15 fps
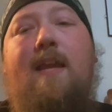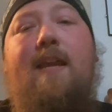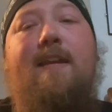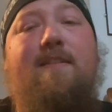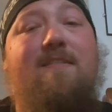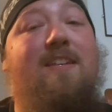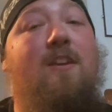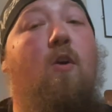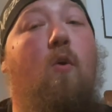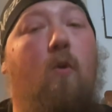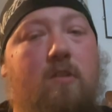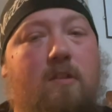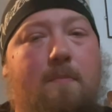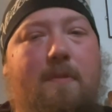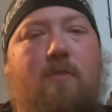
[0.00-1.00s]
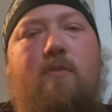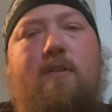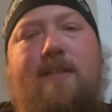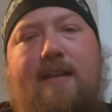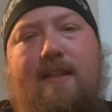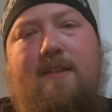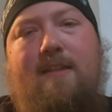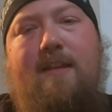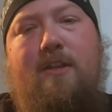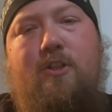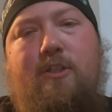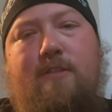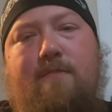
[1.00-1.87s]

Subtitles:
It's the ultimate retaliation.